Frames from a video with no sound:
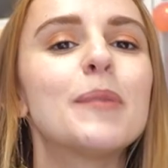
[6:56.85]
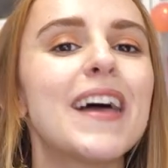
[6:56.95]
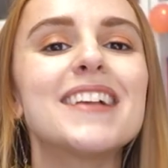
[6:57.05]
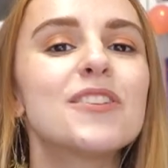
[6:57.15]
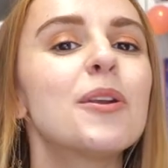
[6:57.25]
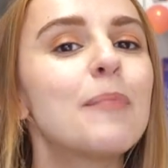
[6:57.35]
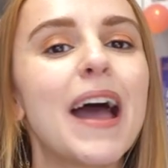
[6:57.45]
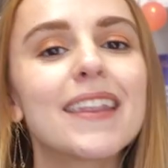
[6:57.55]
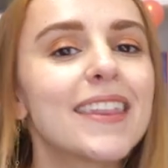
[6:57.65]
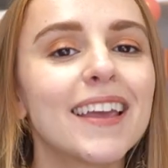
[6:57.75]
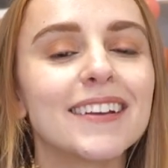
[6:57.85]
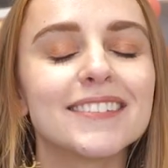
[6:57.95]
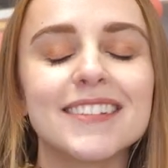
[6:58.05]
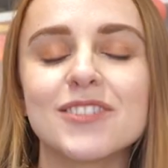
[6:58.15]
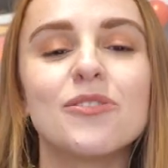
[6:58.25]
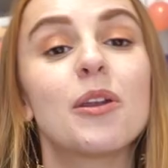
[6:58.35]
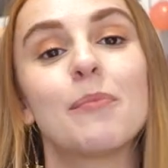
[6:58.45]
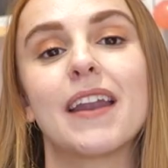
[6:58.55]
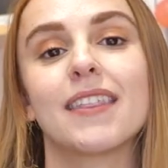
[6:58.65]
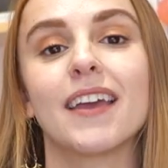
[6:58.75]
but that's not a bad thing. That's not a
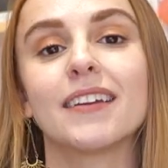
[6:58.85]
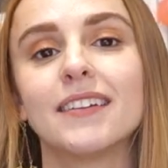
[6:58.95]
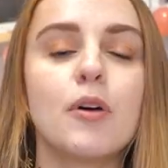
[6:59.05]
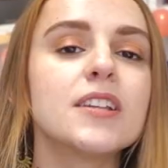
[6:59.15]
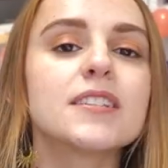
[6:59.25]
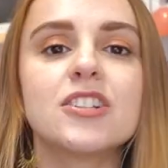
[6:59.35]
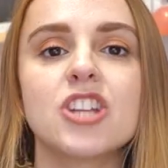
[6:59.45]
bad thing. Bodies can